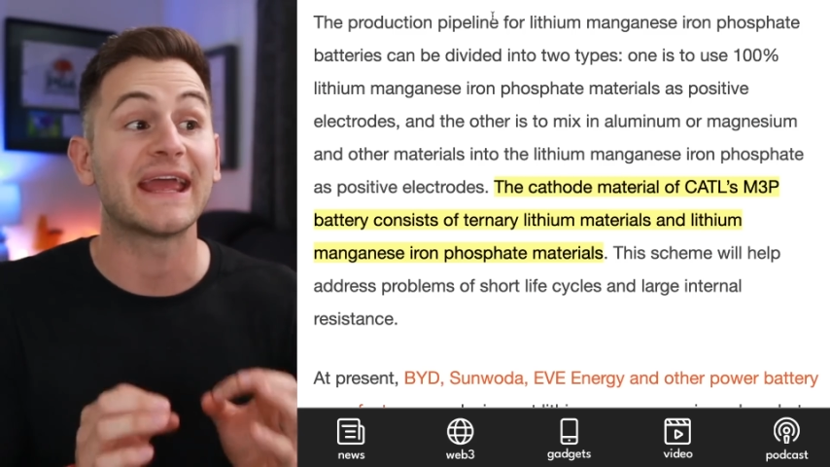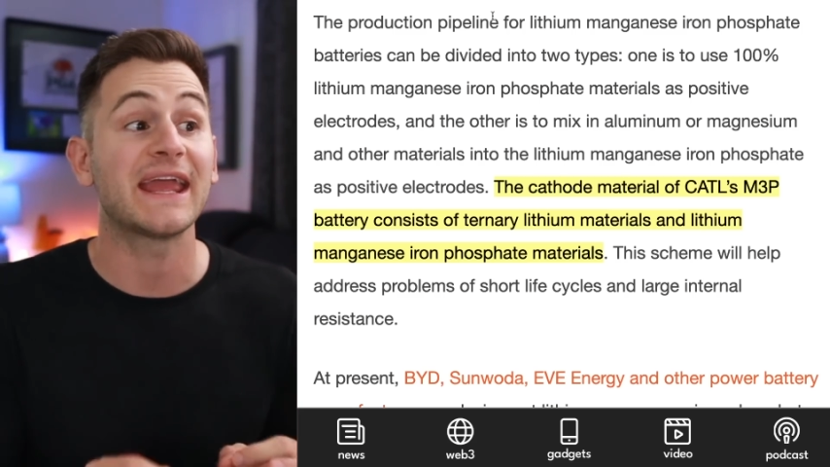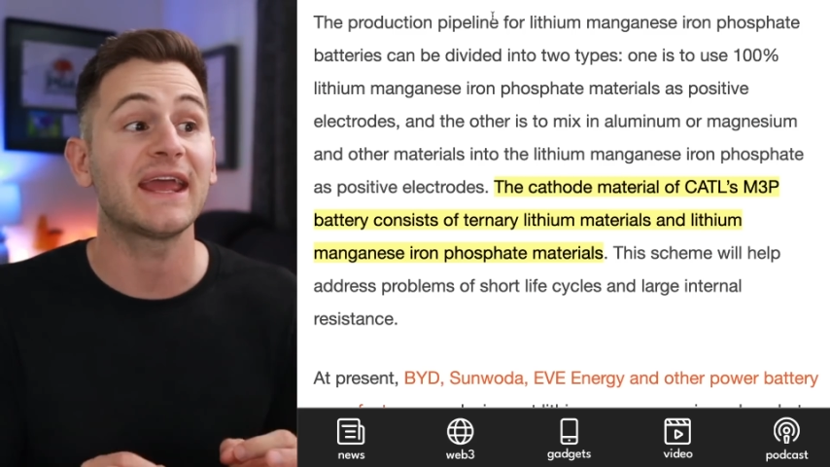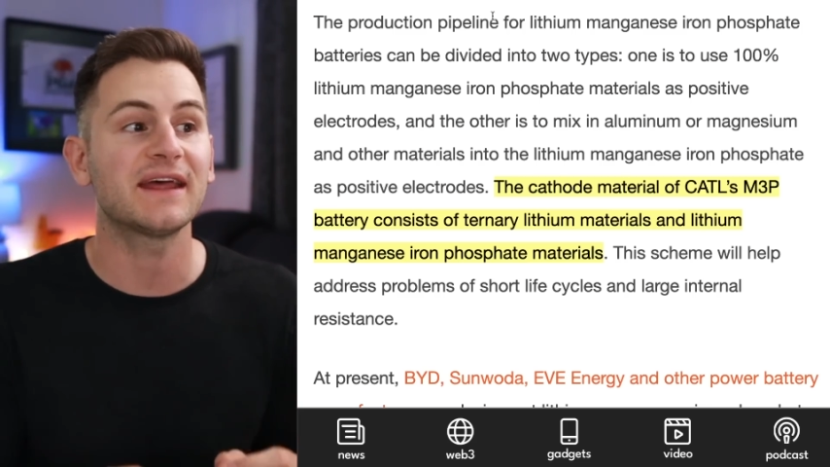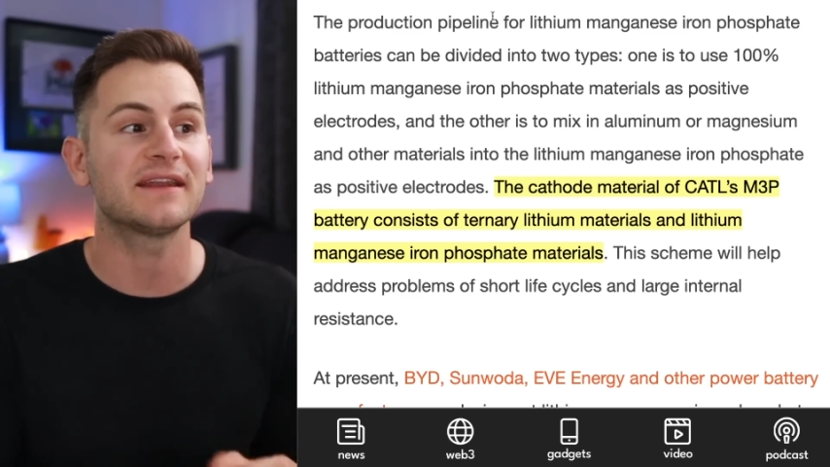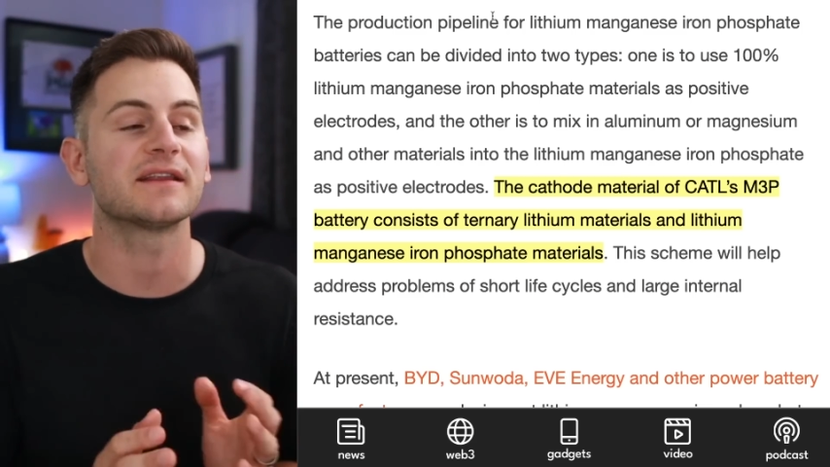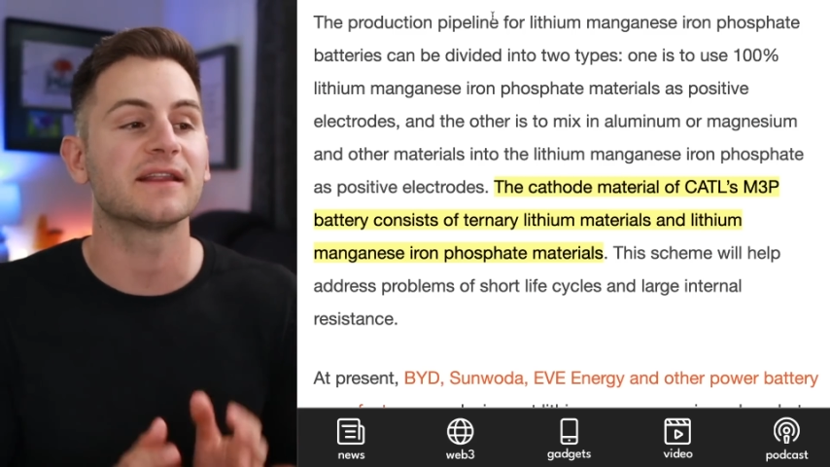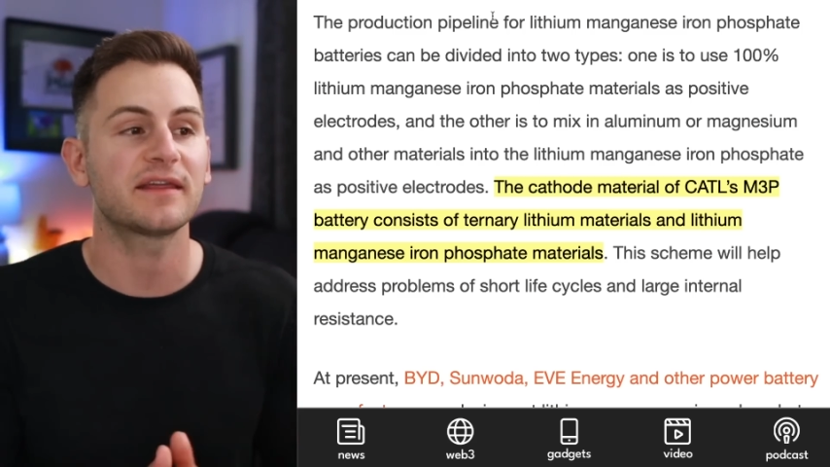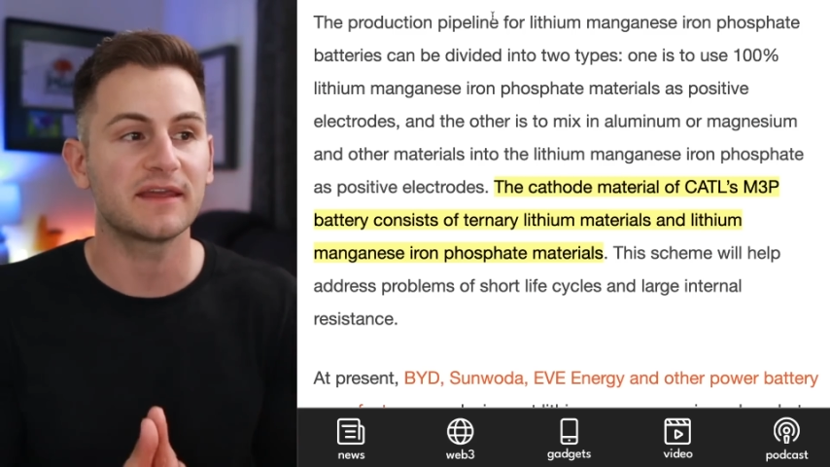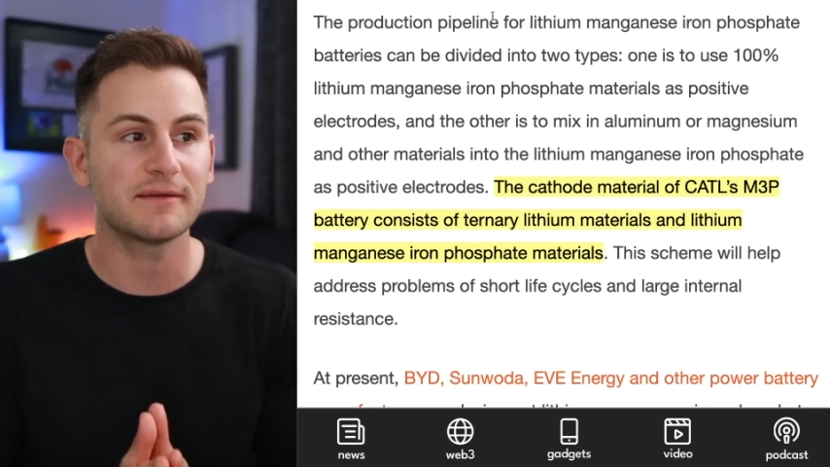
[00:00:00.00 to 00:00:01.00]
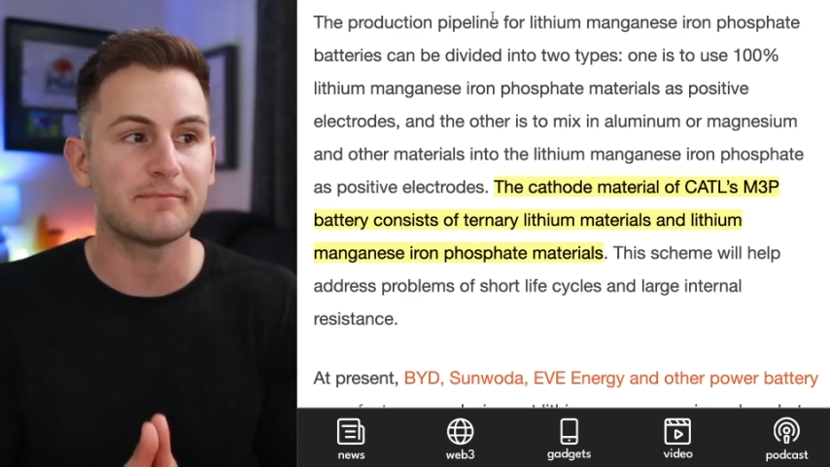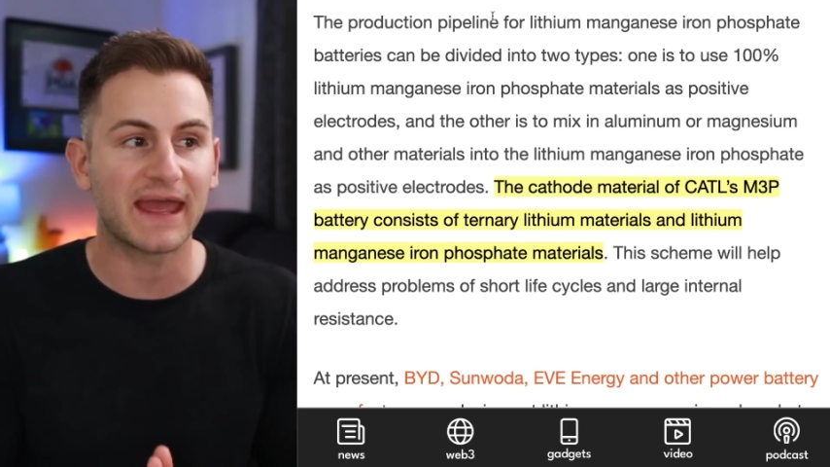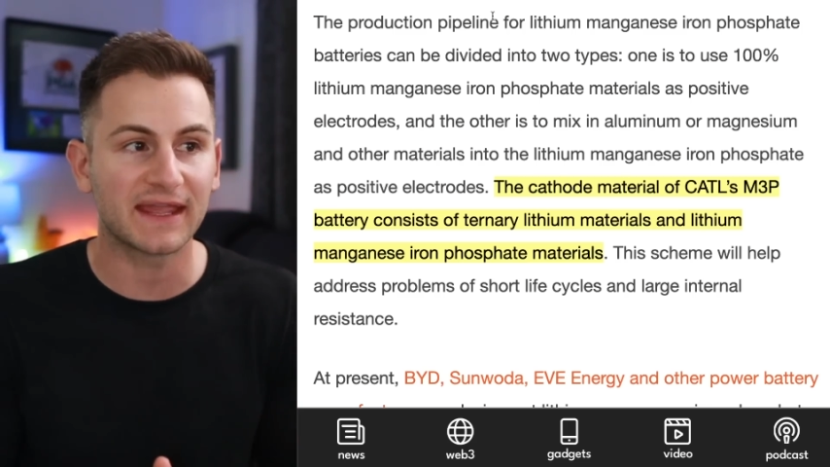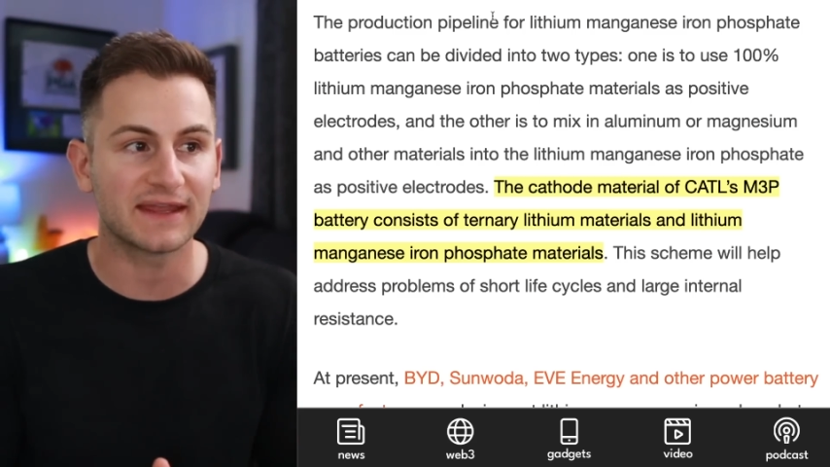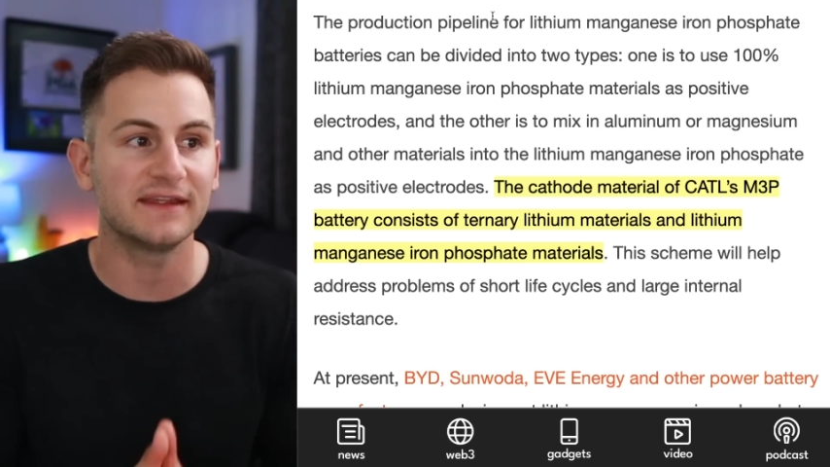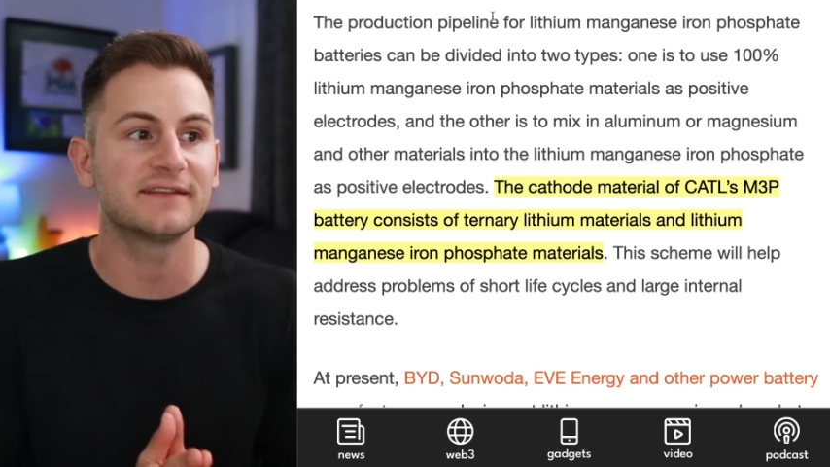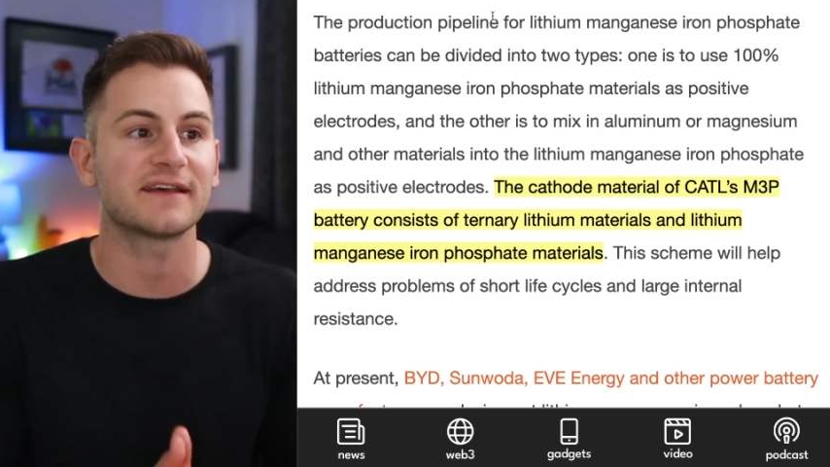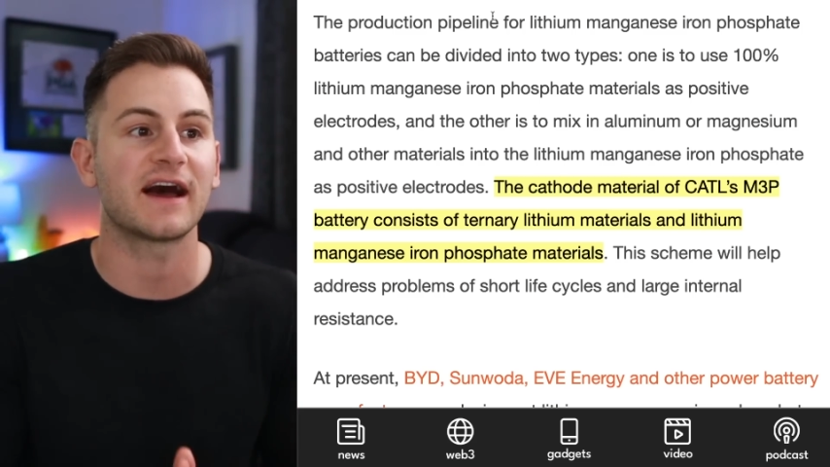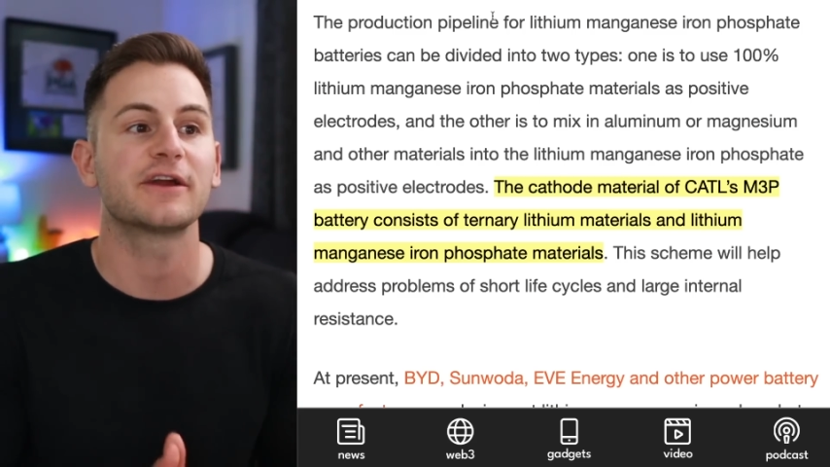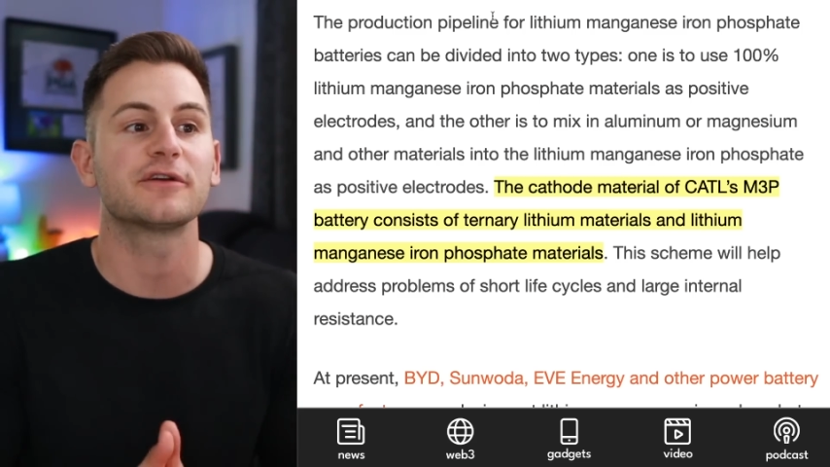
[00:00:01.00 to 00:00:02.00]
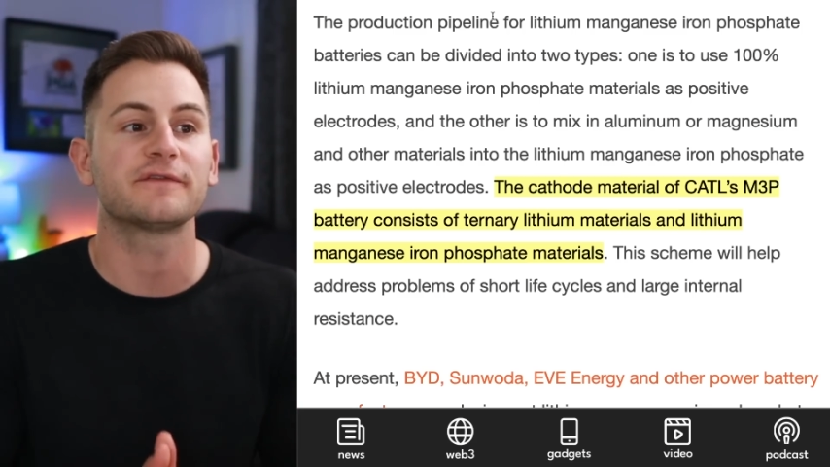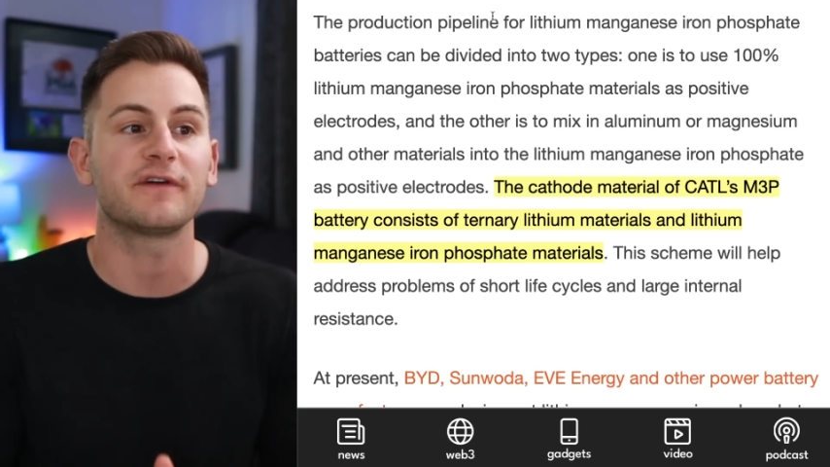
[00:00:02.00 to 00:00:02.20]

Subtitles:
and lithium manganese iron